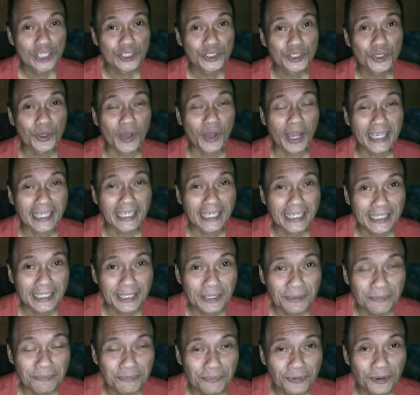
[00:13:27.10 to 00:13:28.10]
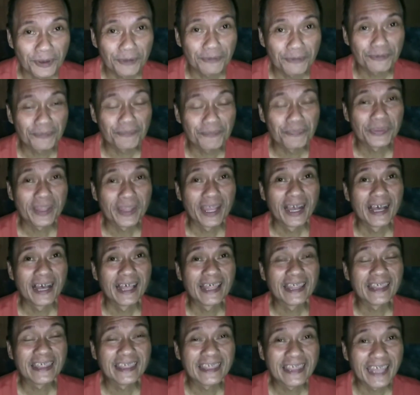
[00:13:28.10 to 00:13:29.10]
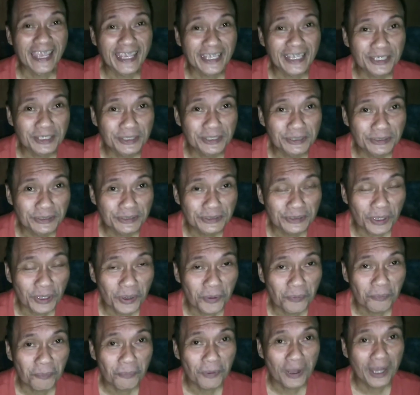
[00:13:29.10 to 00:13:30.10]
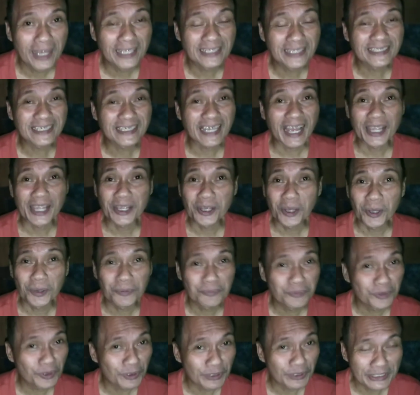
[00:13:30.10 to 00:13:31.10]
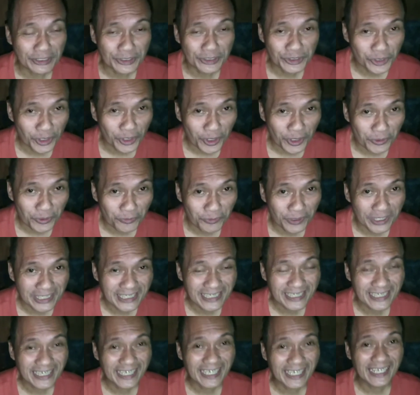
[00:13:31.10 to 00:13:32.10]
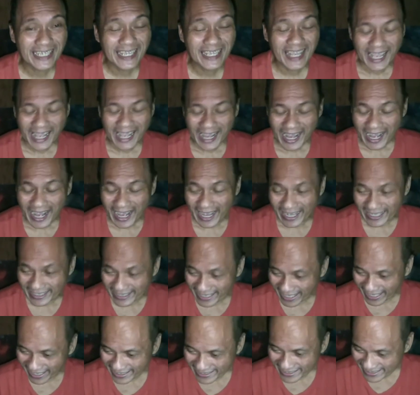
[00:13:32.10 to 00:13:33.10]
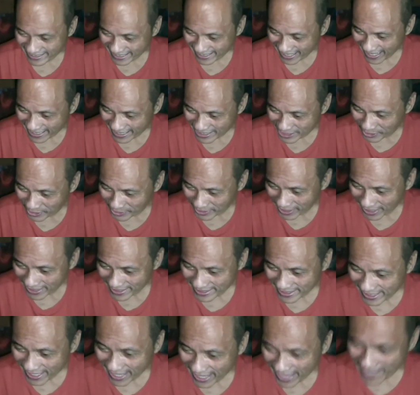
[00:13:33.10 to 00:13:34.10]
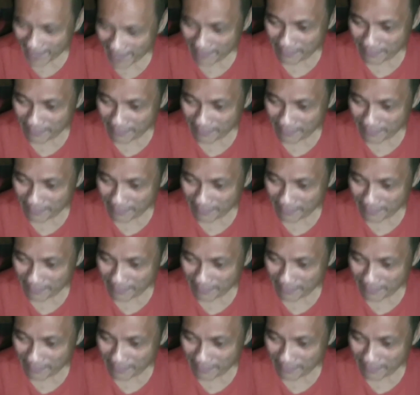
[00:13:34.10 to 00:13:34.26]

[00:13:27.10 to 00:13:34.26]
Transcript: So, ayan lang po. Thank you so much. I hope you enjoy watching. Again, say, Yona, say